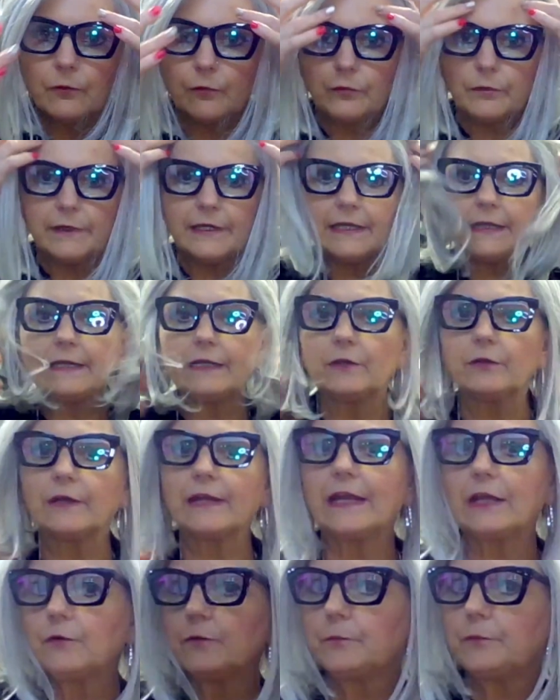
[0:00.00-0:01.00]
Really,
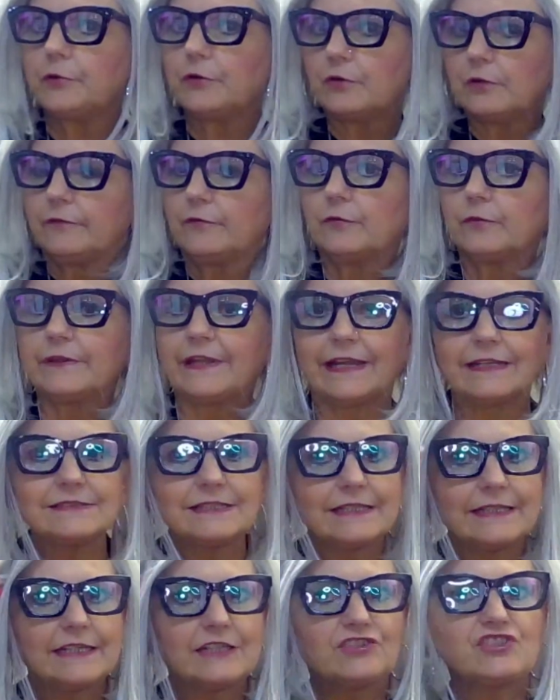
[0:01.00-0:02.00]
look at her beautiful
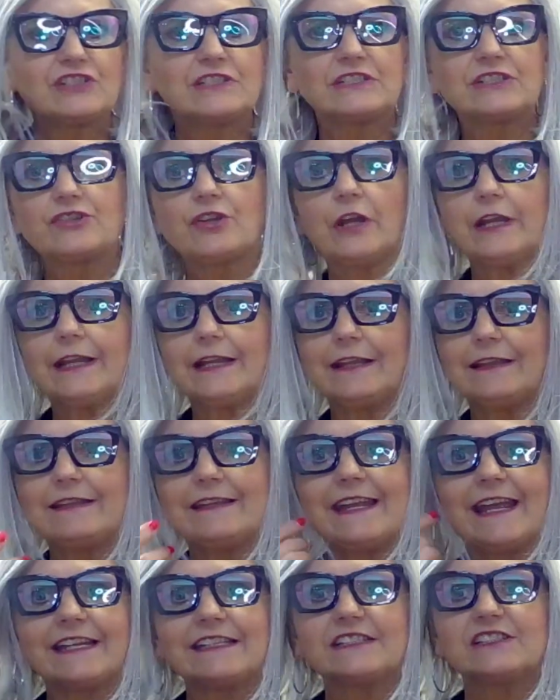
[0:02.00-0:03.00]
density. She's not a
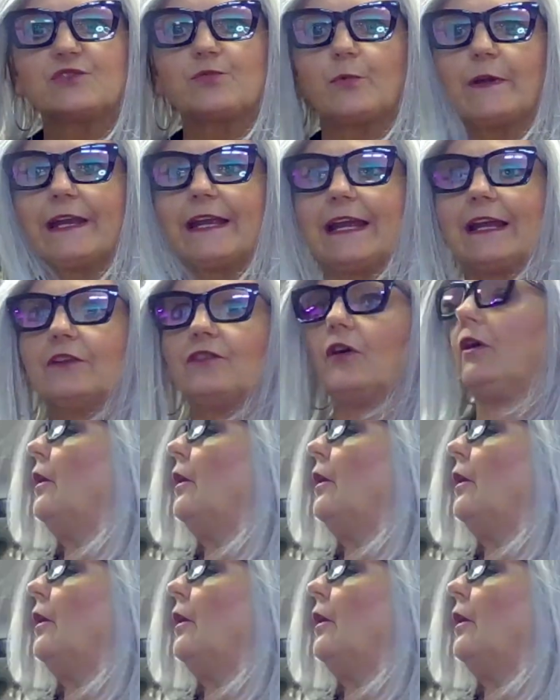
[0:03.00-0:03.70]
dense wig at